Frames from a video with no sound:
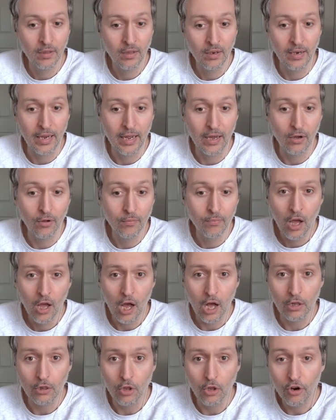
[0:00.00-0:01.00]
Now,
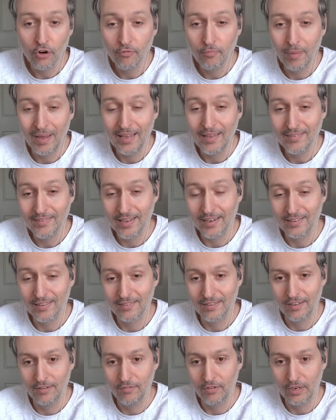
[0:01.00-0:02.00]
a lot of piece
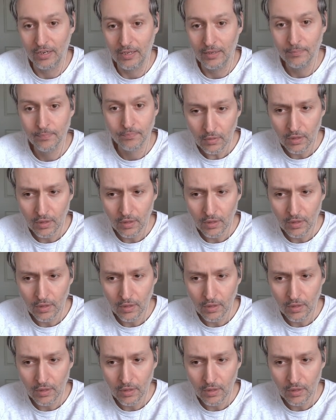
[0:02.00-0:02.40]
activity